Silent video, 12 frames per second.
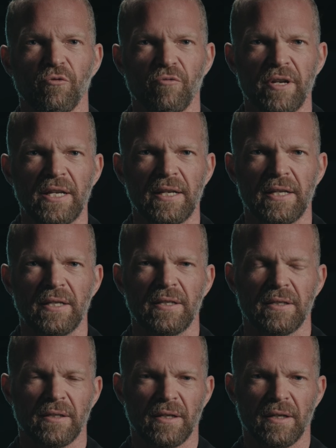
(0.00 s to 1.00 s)
really
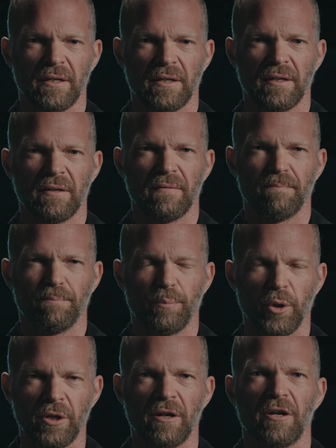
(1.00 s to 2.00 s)

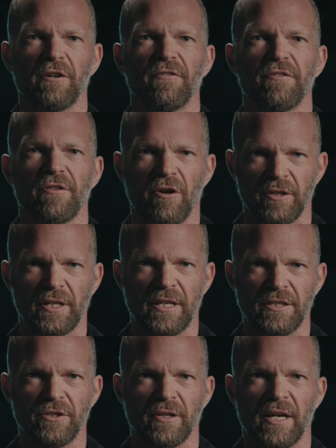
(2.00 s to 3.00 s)
put a lot of thought
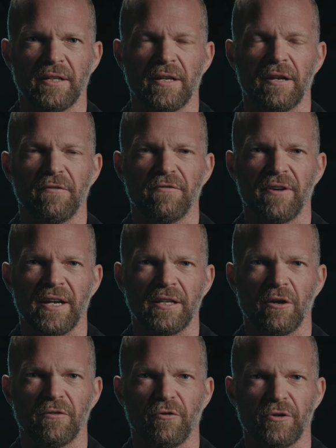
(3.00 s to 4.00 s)
into that and find
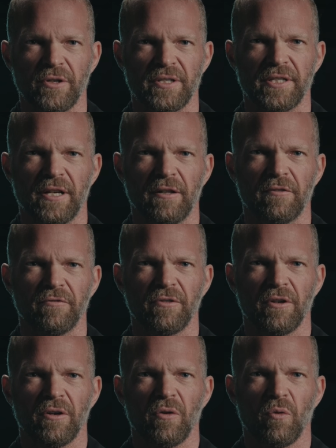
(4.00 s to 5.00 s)
out for yourself
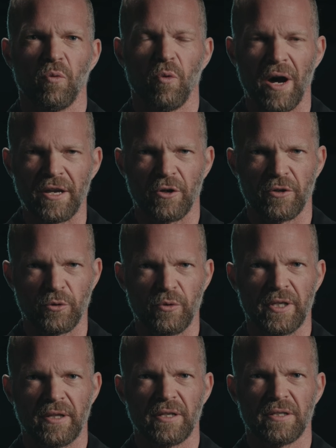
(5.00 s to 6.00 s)
why you're
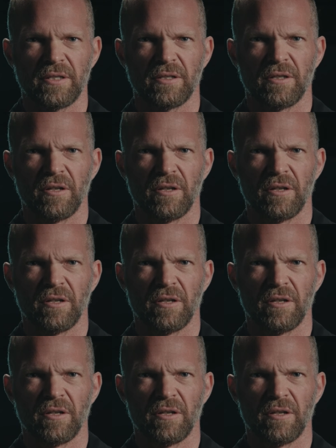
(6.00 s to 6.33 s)
doing this.